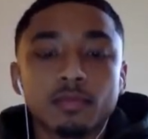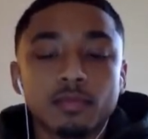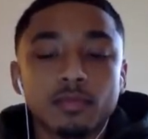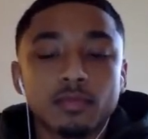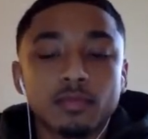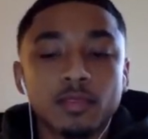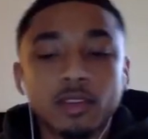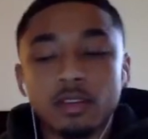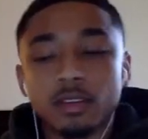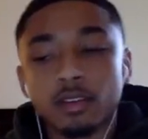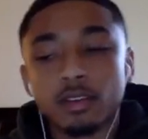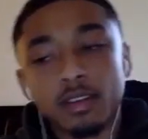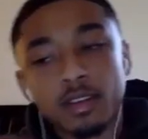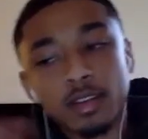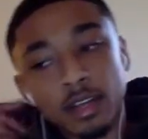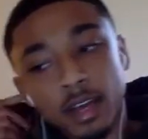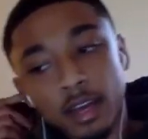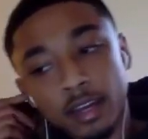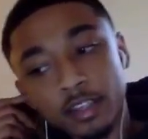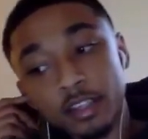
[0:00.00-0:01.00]
Yeah.
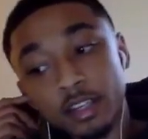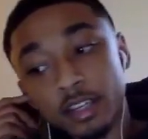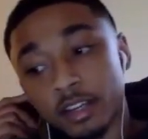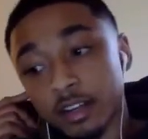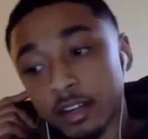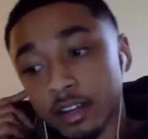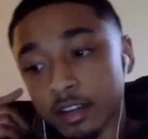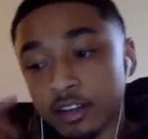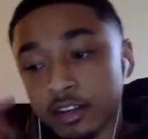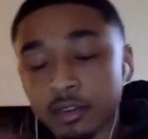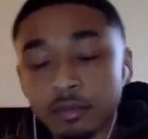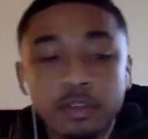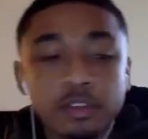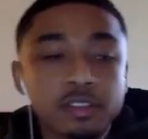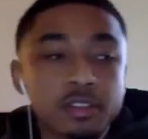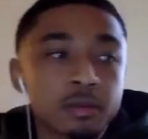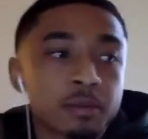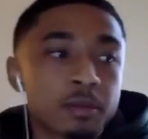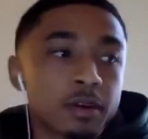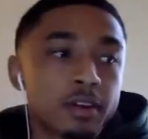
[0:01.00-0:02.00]
Nah, you can hear that in your
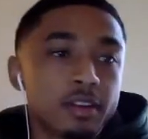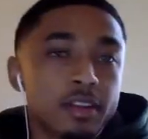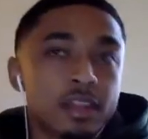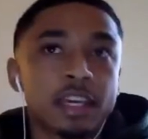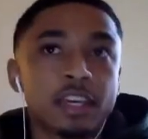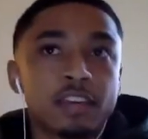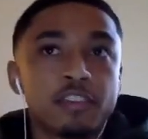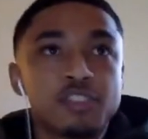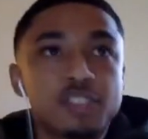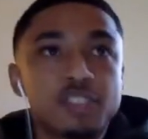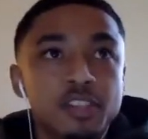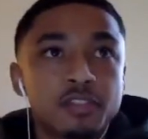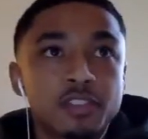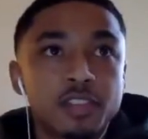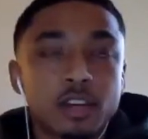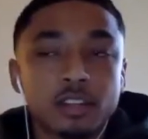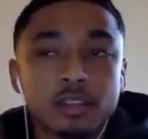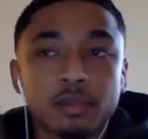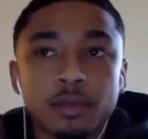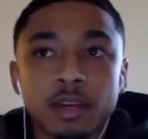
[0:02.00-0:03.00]
music, bro. Like you've
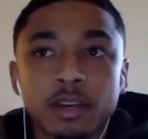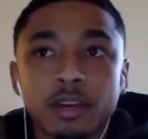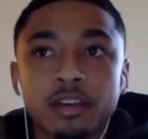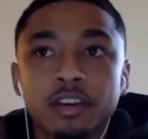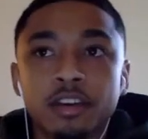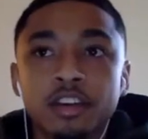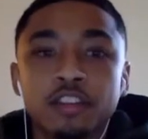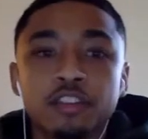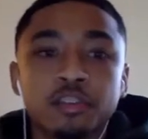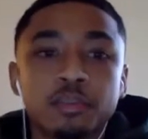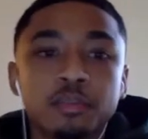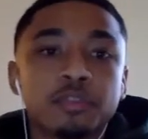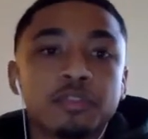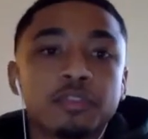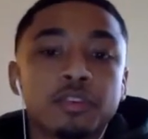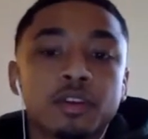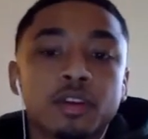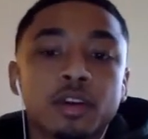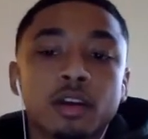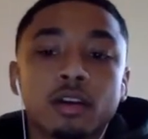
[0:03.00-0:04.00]
talked about in an interview
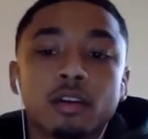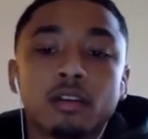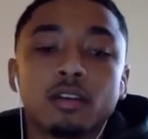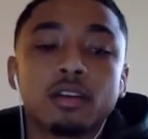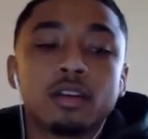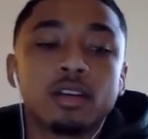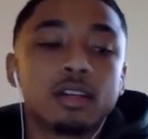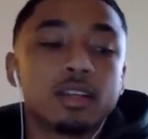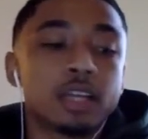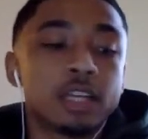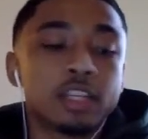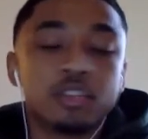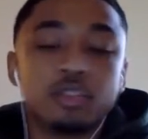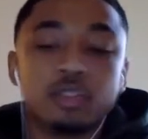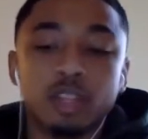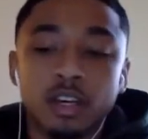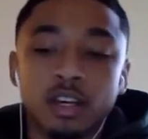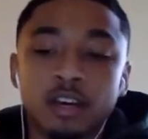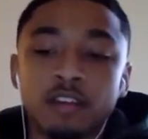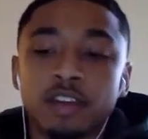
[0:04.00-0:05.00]
before how like you
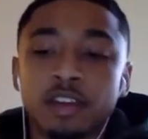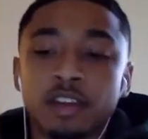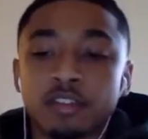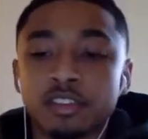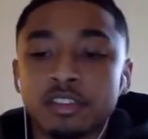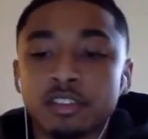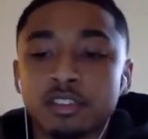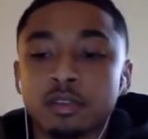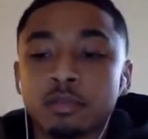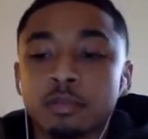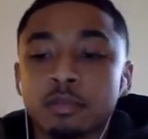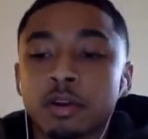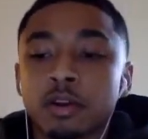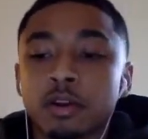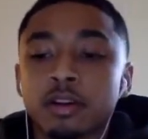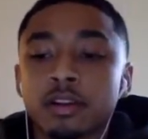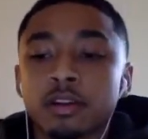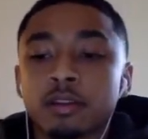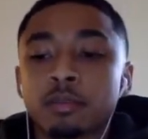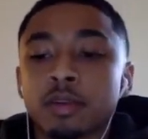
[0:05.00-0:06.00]
love every single
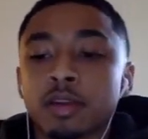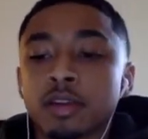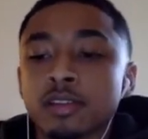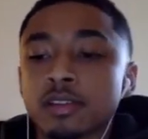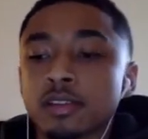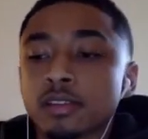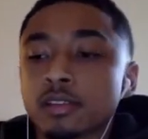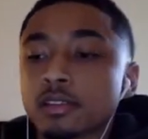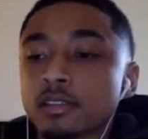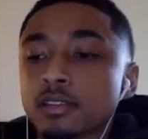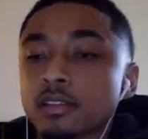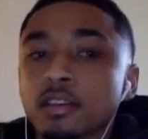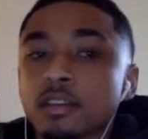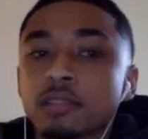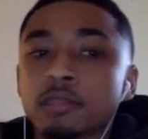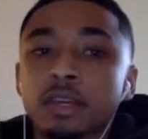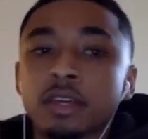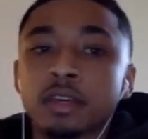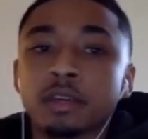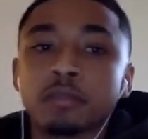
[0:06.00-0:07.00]
part of the process of
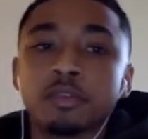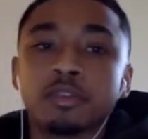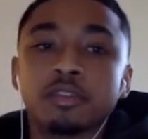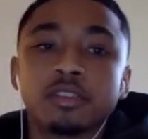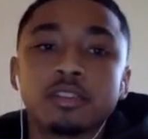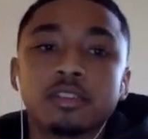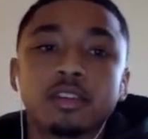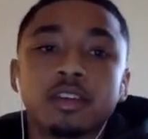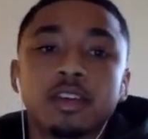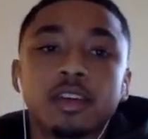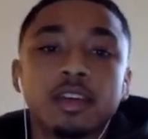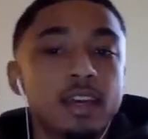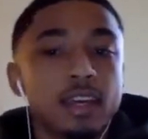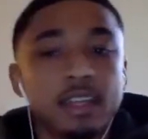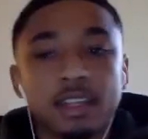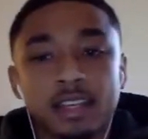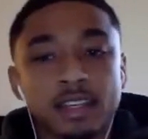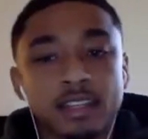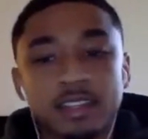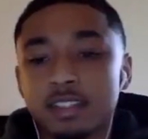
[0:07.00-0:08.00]
making music.
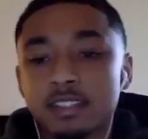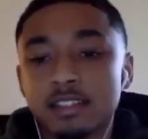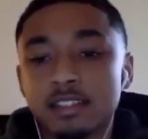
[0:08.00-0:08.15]
And like that's